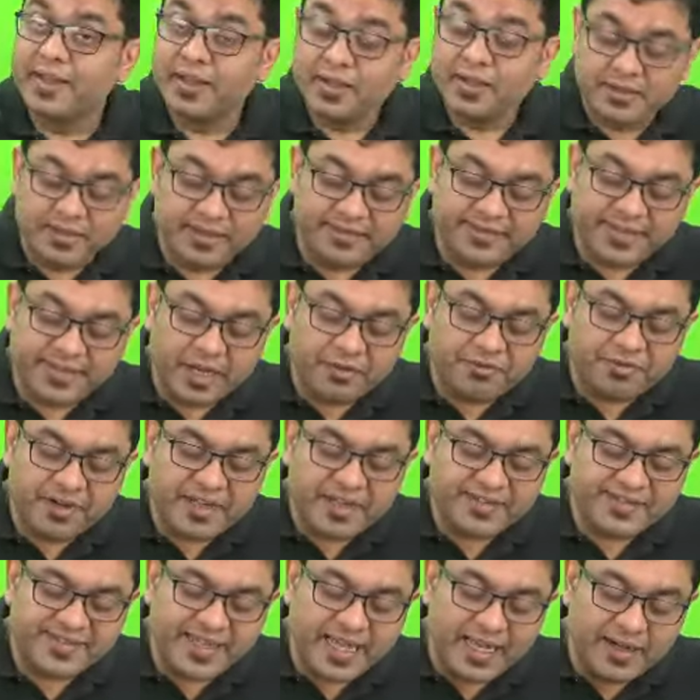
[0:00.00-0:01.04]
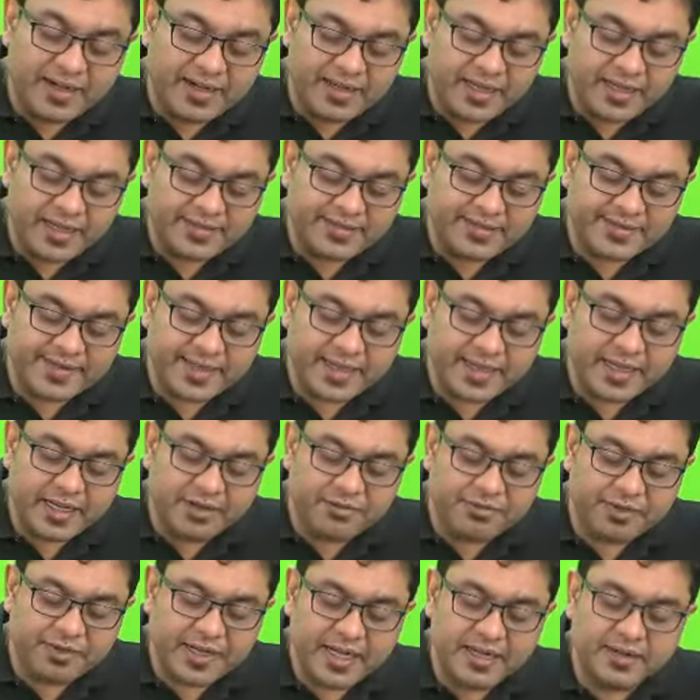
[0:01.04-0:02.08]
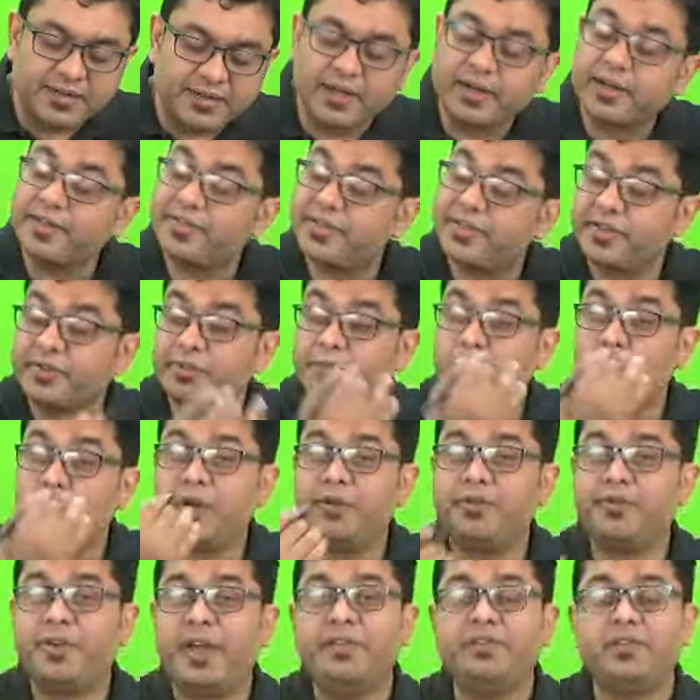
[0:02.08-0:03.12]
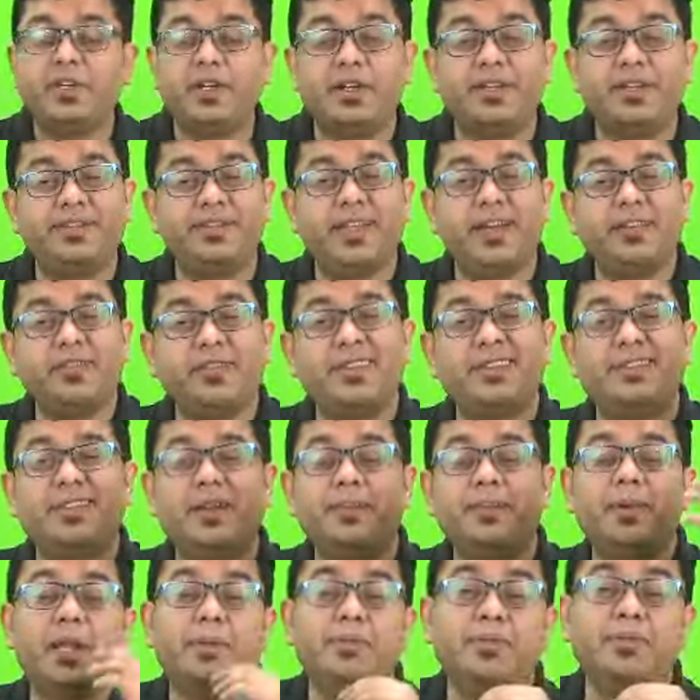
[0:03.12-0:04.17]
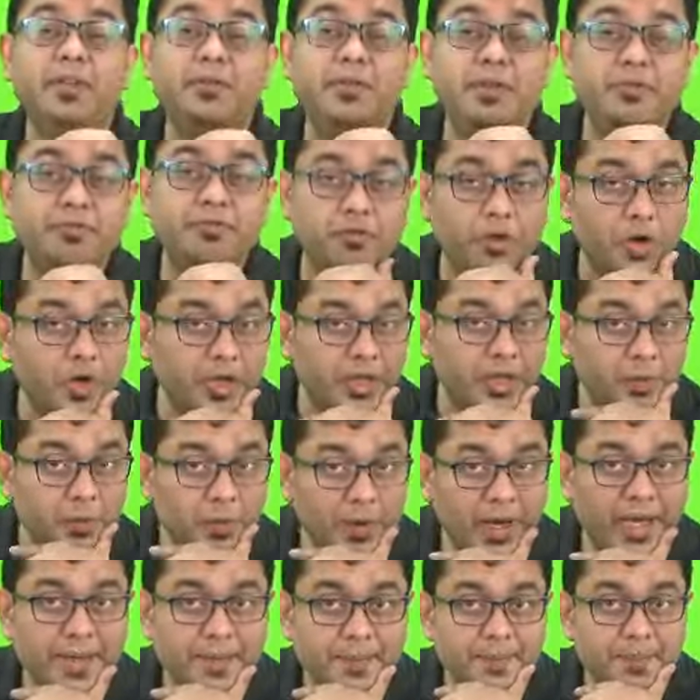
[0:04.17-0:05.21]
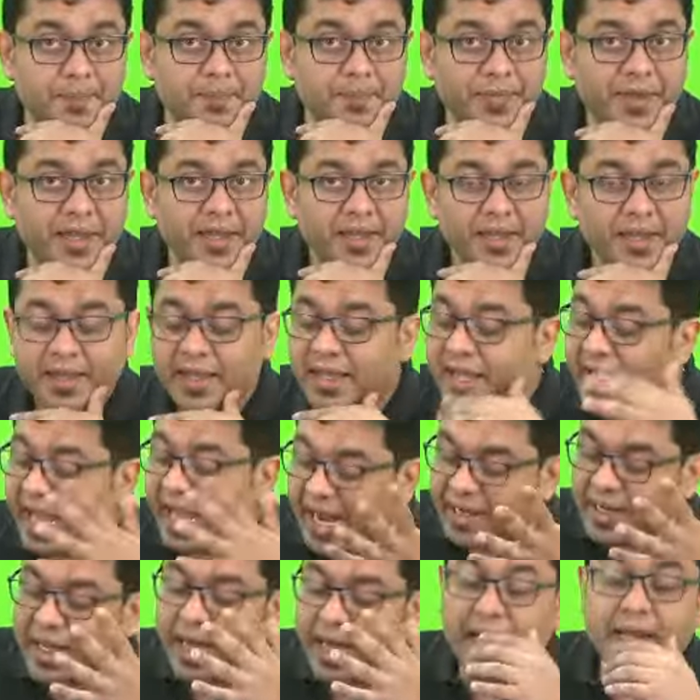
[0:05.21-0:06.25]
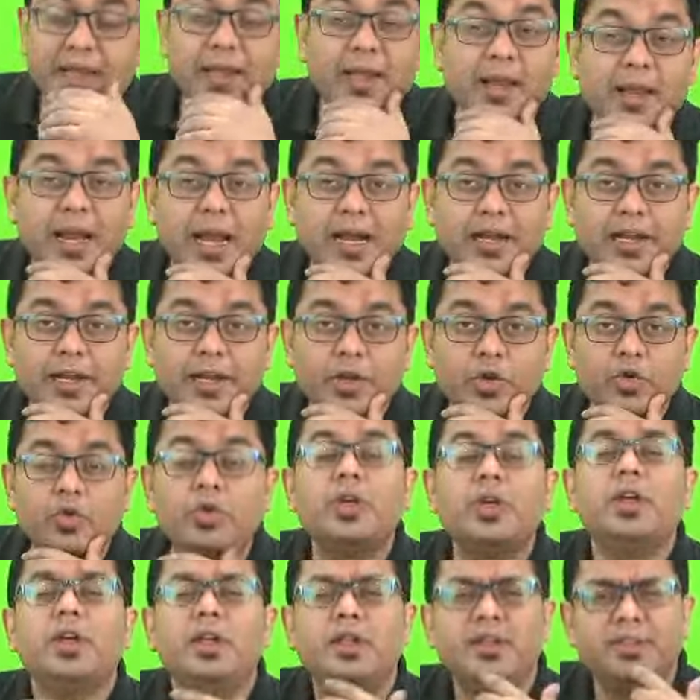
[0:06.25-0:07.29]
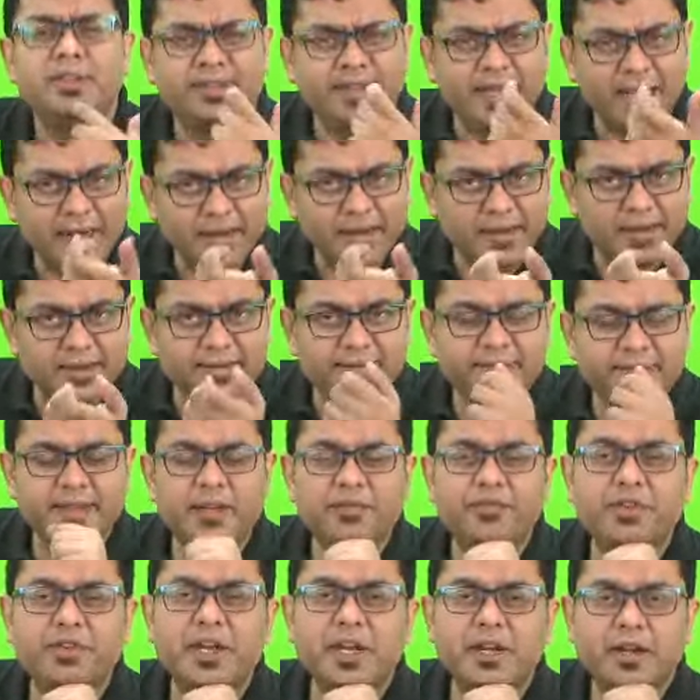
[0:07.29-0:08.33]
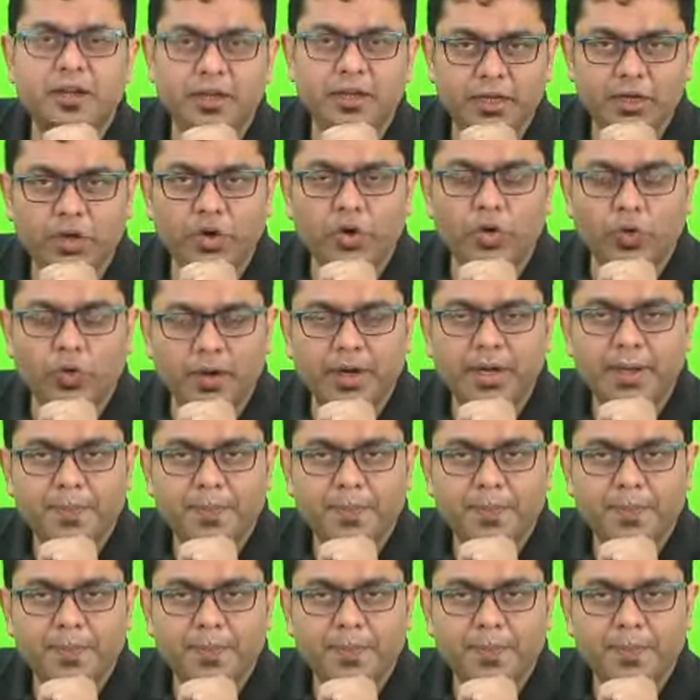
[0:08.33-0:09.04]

the surface salinity is significant, 36.5, 37, sometimes even 41. At higher latitude, salinity is significantly lower.